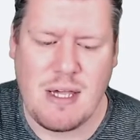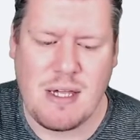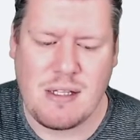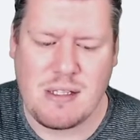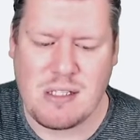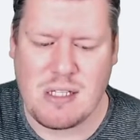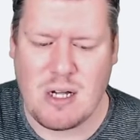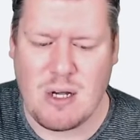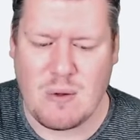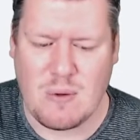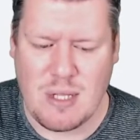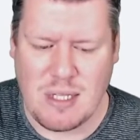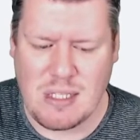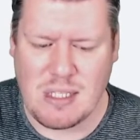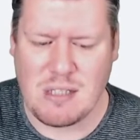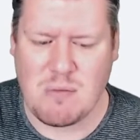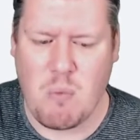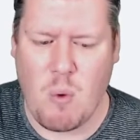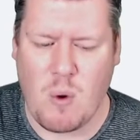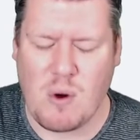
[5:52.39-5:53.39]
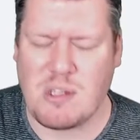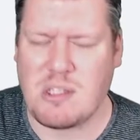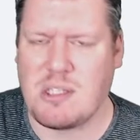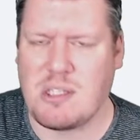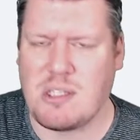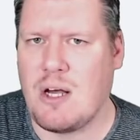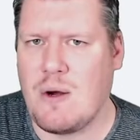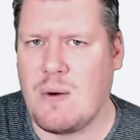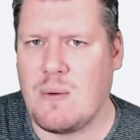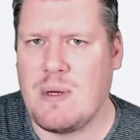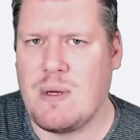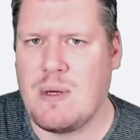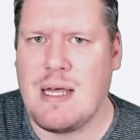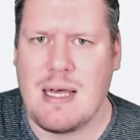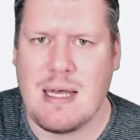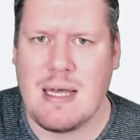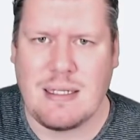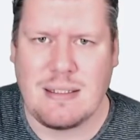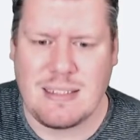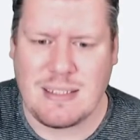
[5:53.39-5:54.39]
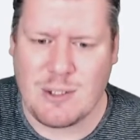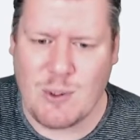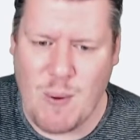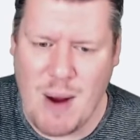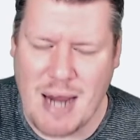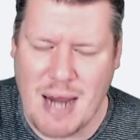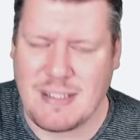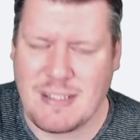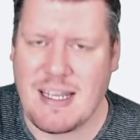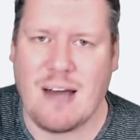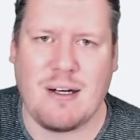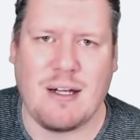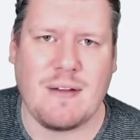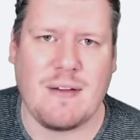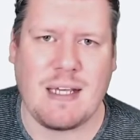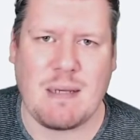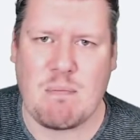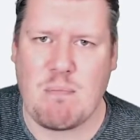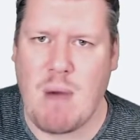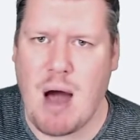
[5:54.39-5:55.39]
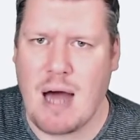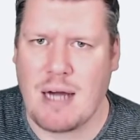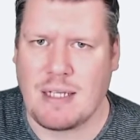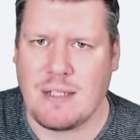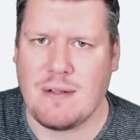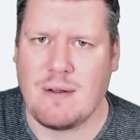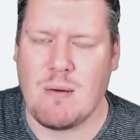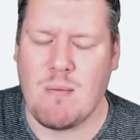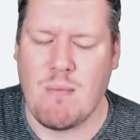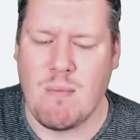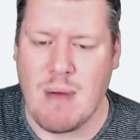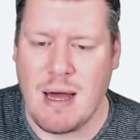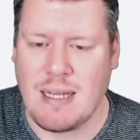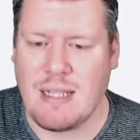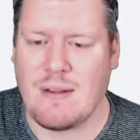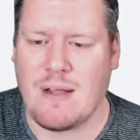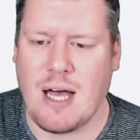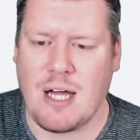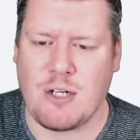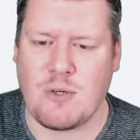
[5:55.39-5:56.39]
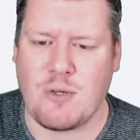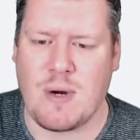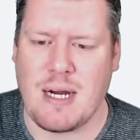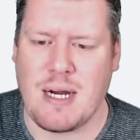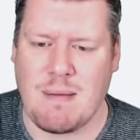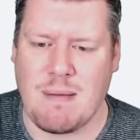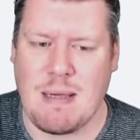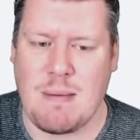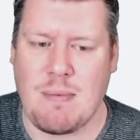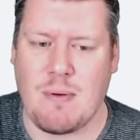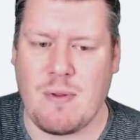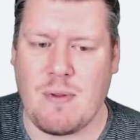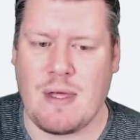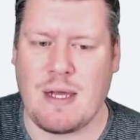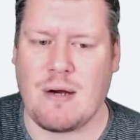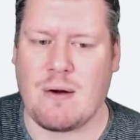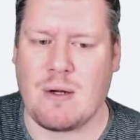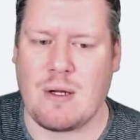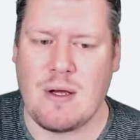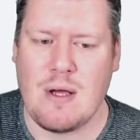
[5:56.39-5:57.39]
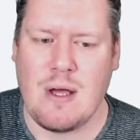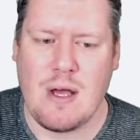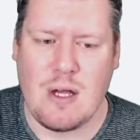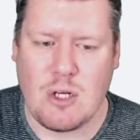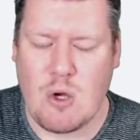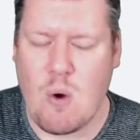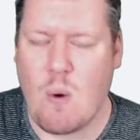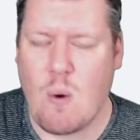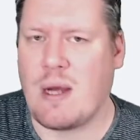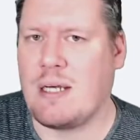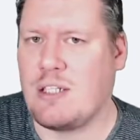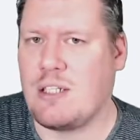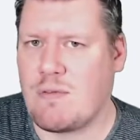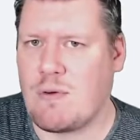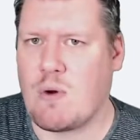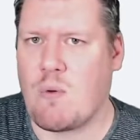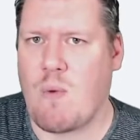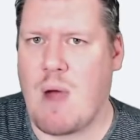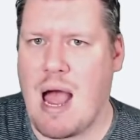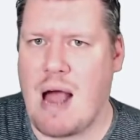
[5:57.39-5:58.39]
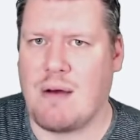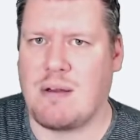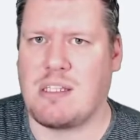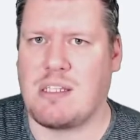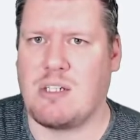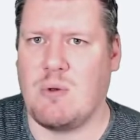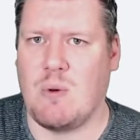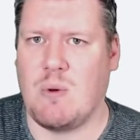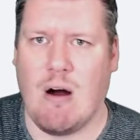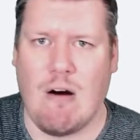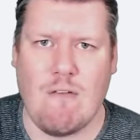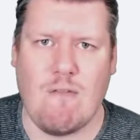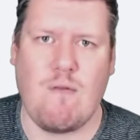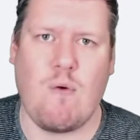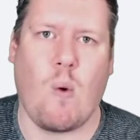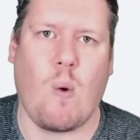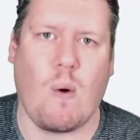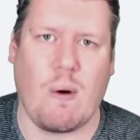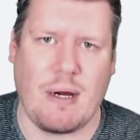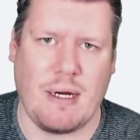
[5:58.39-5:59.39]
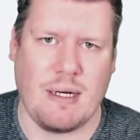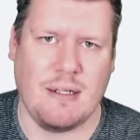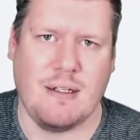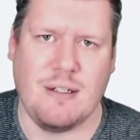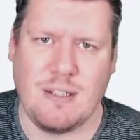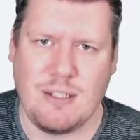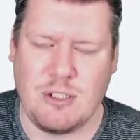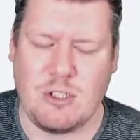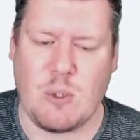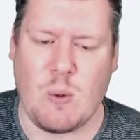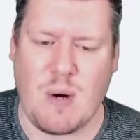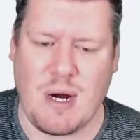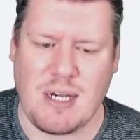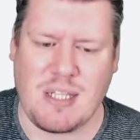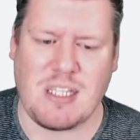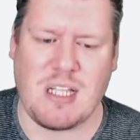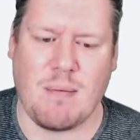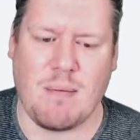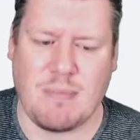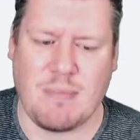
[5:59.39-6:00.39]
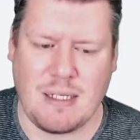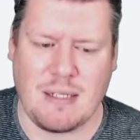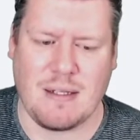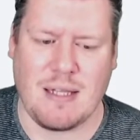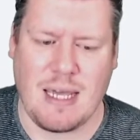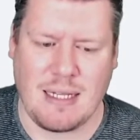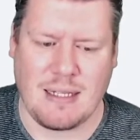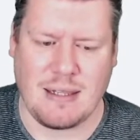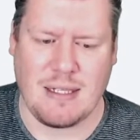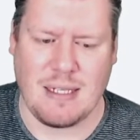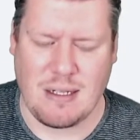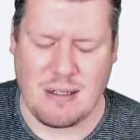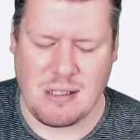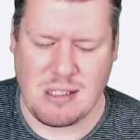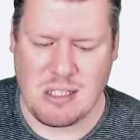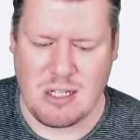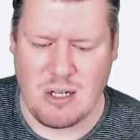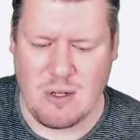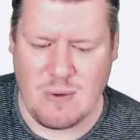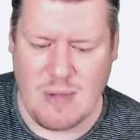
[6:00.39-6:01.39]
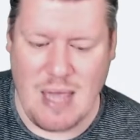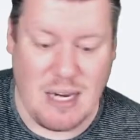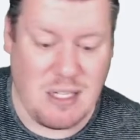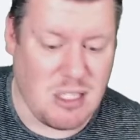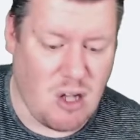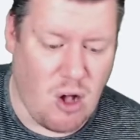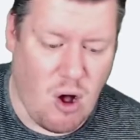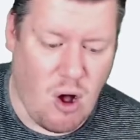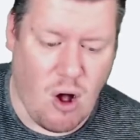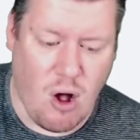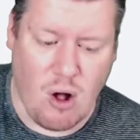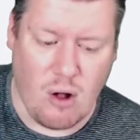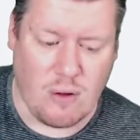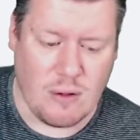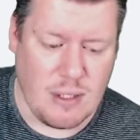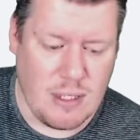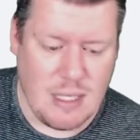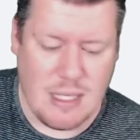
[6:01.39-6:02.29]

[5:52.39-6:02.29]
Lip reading: So this is more so to crack down on like money laundering and people that are going different routes to avoid doing something like this. So that's all